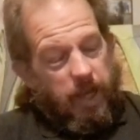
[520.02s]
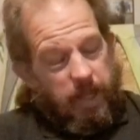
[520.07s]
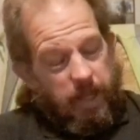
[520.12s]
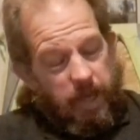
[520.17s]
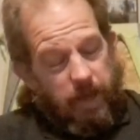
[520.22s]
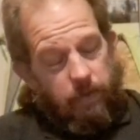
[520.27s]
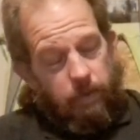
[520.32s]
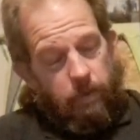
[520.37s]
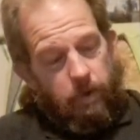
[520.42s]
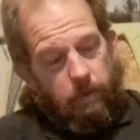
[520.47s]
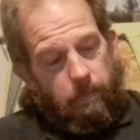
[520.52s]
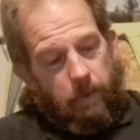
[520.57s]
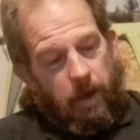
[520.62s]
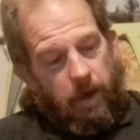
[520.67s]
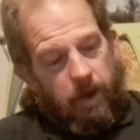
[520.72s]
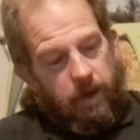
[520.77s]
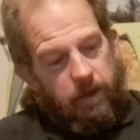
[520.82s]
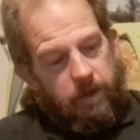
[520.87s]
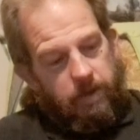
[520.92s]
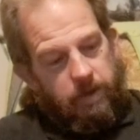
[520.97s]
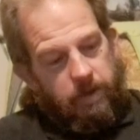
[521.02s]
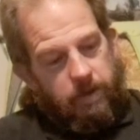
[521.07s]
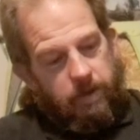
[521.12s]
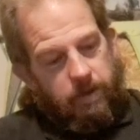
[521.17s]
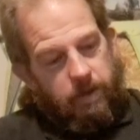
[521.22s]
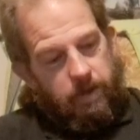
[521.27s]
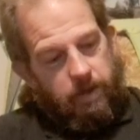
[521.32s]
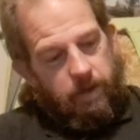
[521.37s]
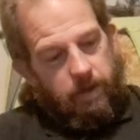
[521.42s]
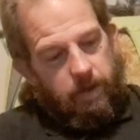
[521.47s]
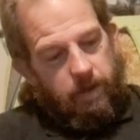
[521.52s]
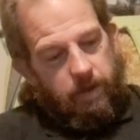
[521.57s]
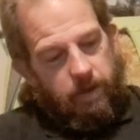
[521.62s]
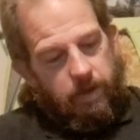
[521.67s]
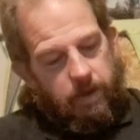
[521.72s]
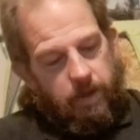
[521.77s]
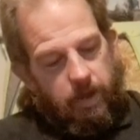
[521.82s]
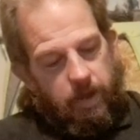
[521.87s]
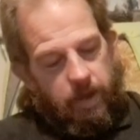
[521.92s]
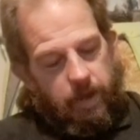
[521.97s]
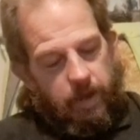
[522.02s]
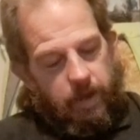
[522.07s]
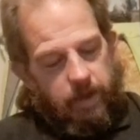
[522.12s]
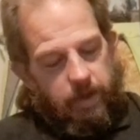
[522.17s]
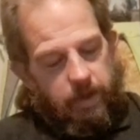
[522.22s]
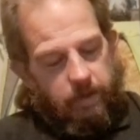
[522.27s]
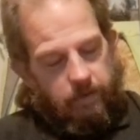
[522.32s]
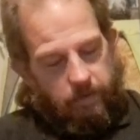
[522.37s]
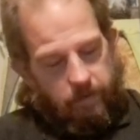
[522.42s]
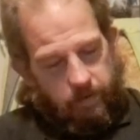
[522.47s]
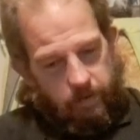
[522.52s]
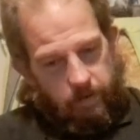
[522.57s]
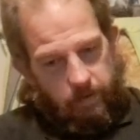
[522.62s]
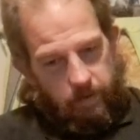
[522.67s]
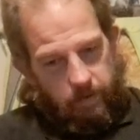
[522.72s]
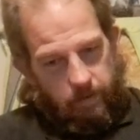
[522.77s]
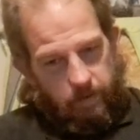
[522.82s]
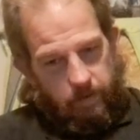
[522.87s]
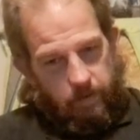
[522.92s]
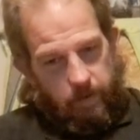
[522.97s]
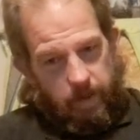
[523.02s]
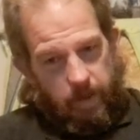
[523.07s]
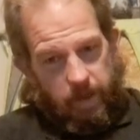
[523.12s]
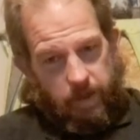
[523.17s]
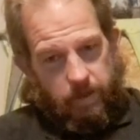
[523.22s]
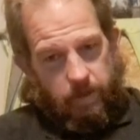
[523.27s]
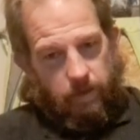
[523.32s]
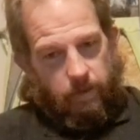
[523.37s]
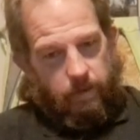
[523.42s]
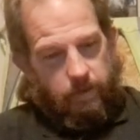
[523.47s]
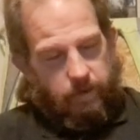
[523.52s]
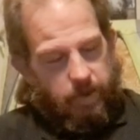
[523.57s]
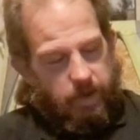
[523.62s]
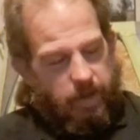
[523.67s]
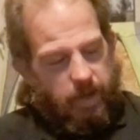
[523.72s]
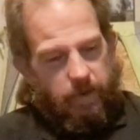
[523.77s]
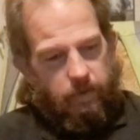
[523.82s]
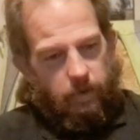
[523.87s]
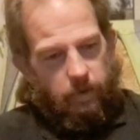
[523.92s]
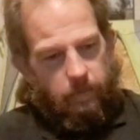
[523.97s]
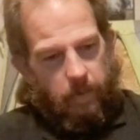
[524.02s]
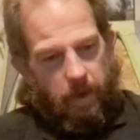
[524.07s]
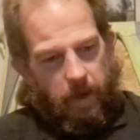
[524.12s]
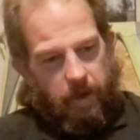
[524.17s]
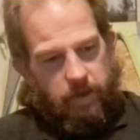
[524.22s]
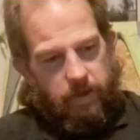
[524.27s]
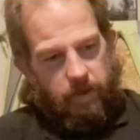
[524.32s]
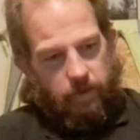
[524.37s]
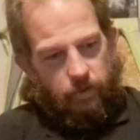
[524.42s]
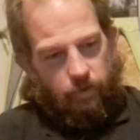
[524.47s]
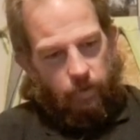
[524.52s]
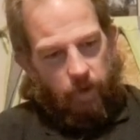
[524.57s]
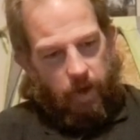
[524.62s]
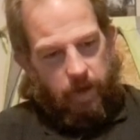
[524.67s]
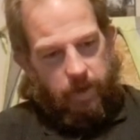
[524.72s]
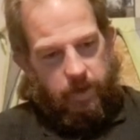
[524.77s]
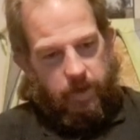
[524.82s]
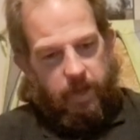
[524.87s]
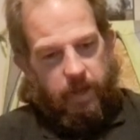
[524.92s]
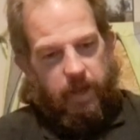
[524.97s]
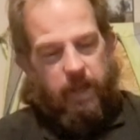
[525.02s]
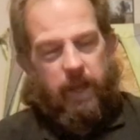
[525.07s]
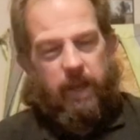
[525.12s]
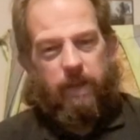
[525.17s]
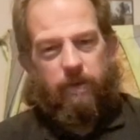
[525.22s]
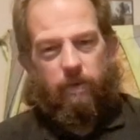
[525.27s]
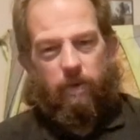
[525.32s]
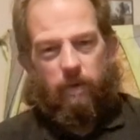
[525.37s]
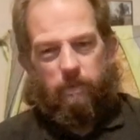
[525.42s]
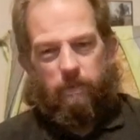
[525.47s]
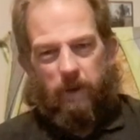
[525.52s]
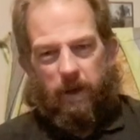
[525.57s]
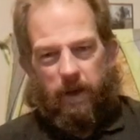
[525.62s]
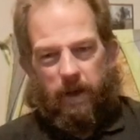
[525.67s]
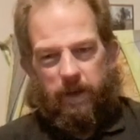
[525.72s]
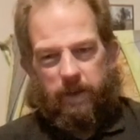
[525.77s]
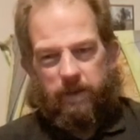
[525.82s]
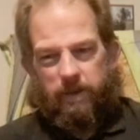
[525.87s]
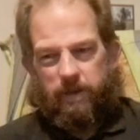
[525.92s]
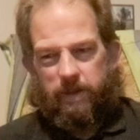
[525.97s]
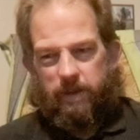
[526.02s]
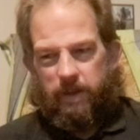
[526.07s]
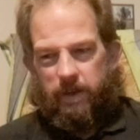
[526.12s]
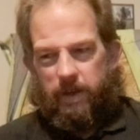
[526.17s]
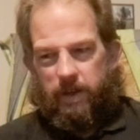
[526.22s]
equal parts, this story is in equal parts interesting and equal parts,